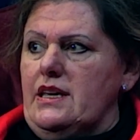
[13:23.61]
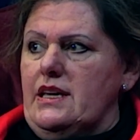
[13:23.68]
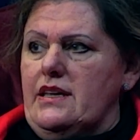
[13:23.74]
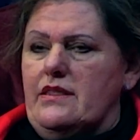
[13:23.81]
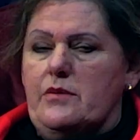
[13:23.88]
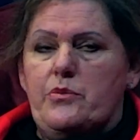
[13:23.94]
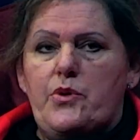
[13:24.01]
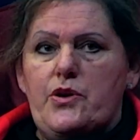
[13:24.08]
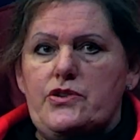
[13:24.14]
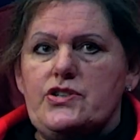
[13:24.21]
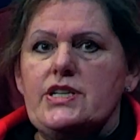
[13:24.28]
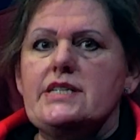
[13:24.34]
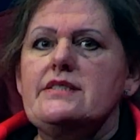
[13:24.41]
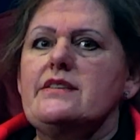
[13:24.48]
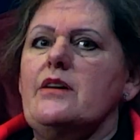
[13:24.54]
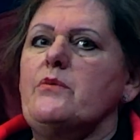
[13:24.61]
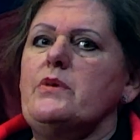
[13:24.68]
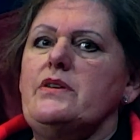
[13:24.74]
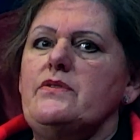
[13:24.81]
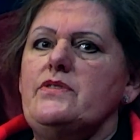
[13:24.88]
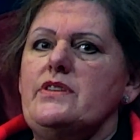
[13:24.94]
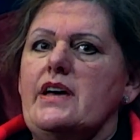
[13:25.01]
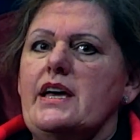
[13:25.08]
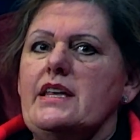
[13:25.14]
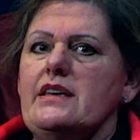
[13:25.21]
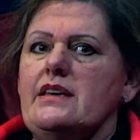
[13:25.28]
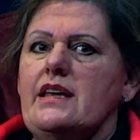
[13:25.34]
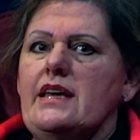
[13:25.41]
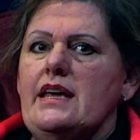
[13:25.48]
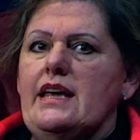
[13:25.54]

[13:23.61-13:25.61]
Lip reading: in the projects that we've done